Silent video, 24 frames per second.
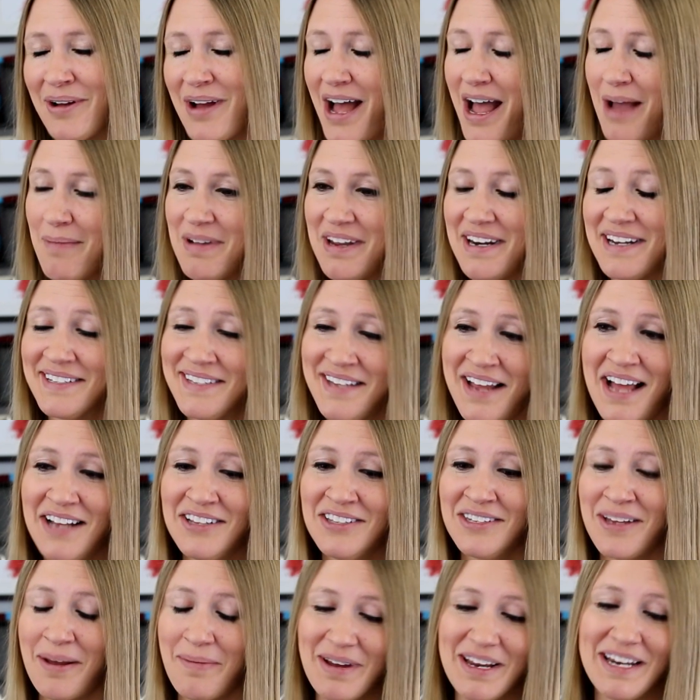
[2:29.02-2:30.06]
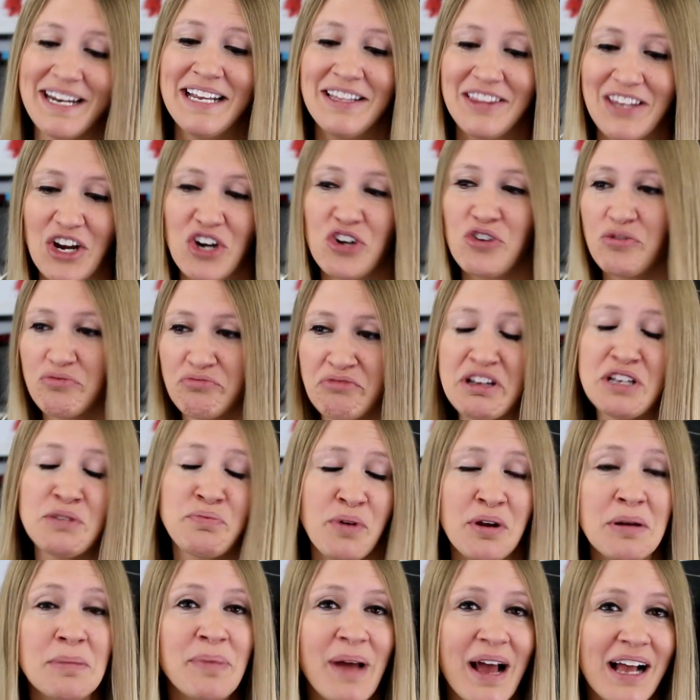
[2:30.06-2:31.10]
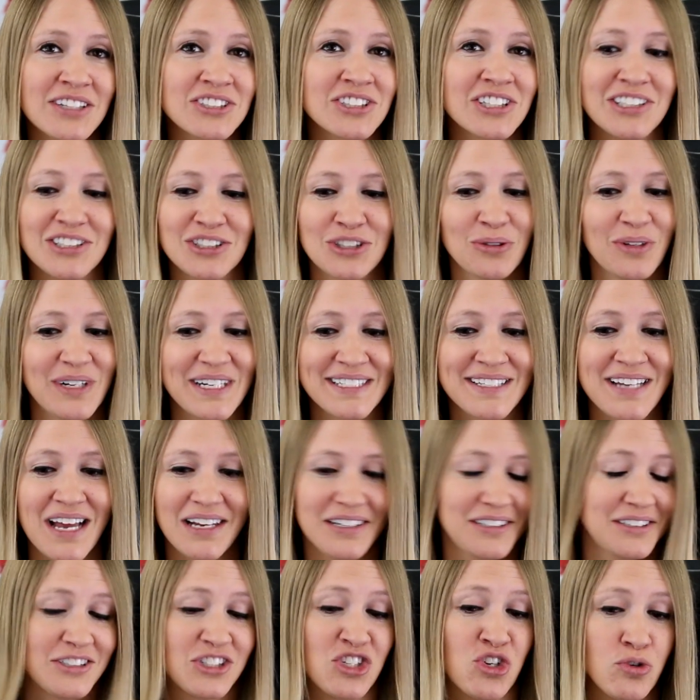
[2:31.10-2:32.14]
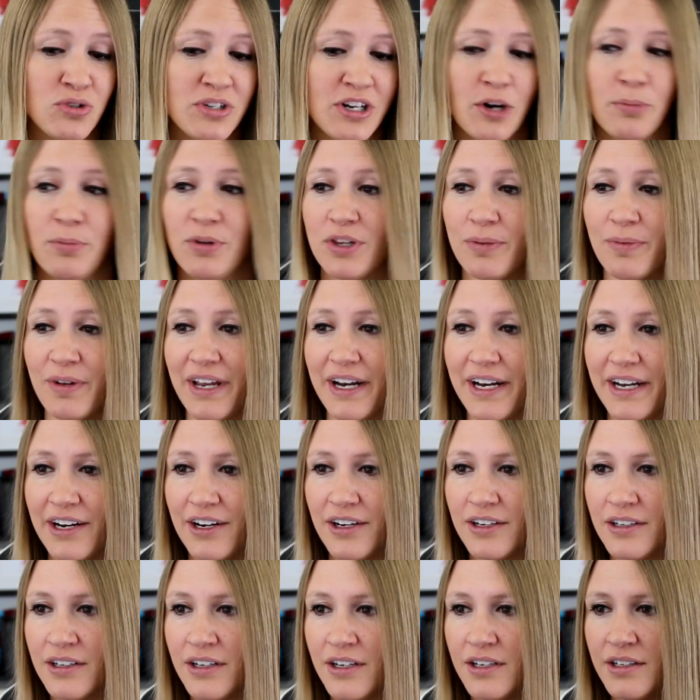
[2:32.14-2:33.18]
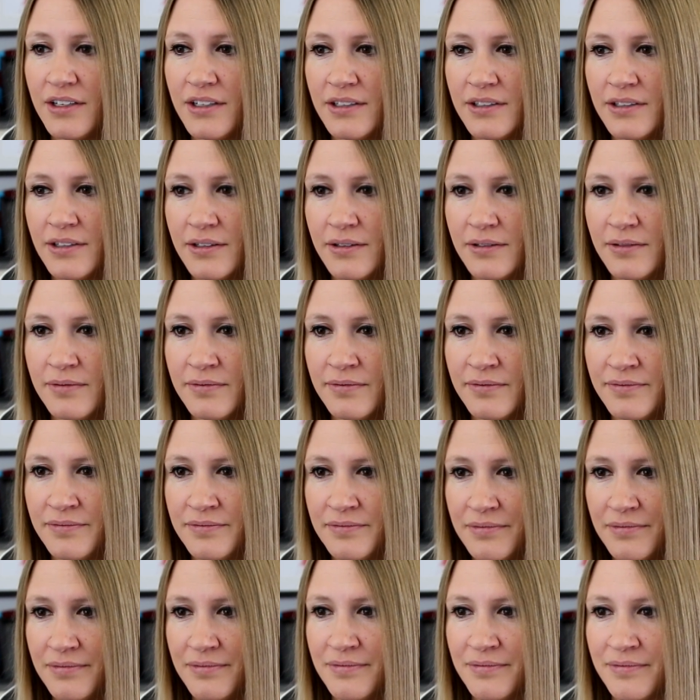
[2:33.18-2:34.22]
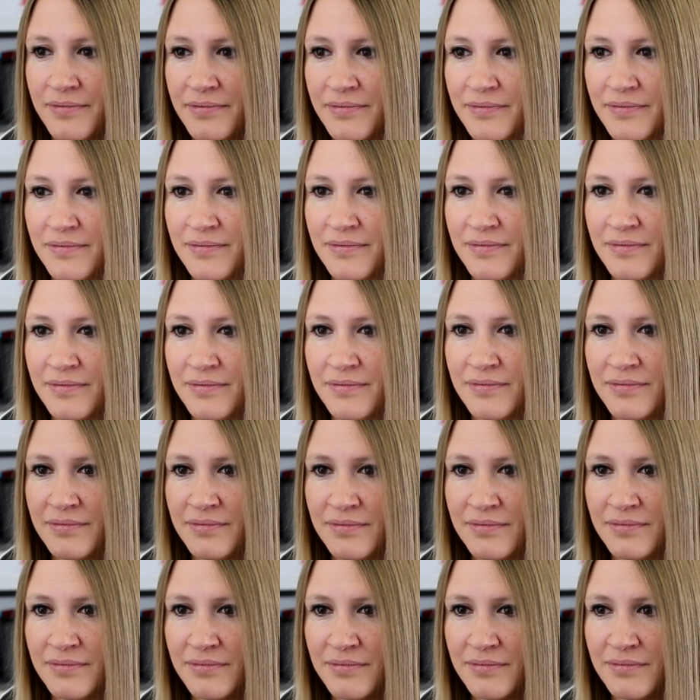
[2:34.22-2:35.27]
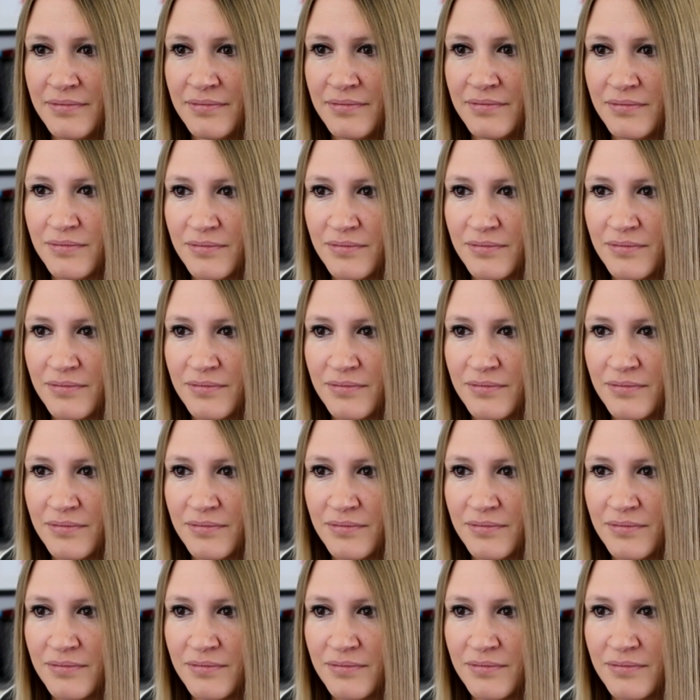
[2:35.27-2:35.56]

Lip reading: I mean, it's not, I mean, he's putting passion into it. It's not too terrible at the beginning here. I'm a fucking lion, I'm not one.